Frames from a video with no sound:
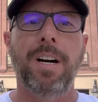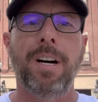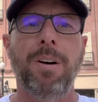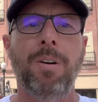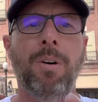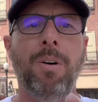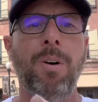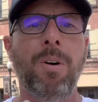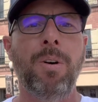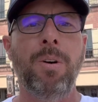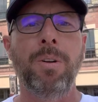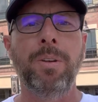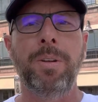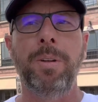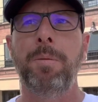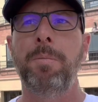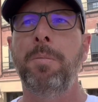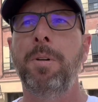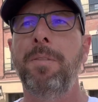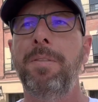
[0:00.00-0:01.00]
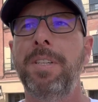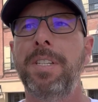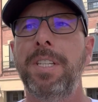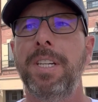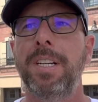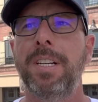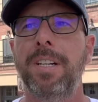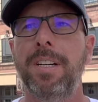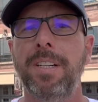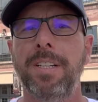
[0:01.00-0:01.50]
old movie
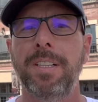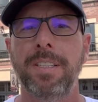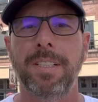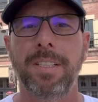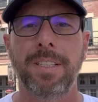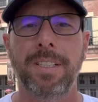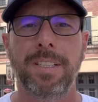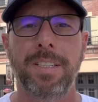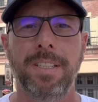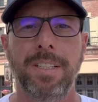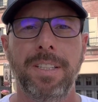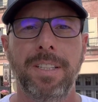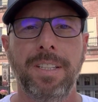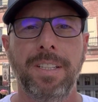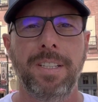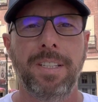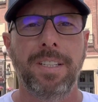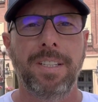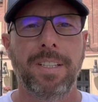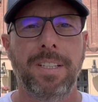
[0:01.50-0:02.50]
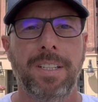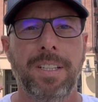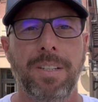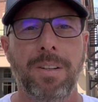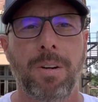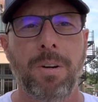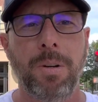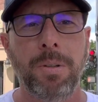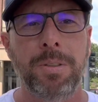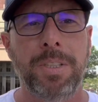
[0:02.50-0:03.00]
theater,
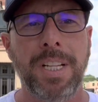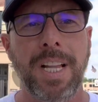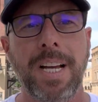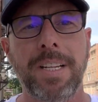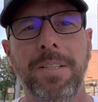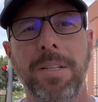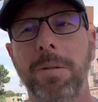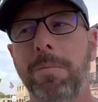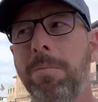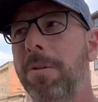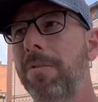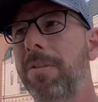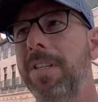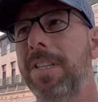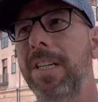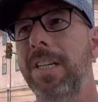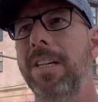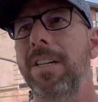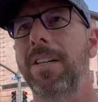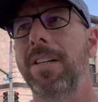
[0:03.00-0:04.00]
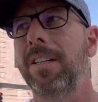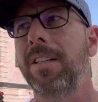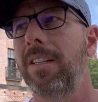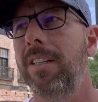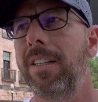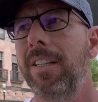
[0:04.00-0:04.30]
old classic movie theater.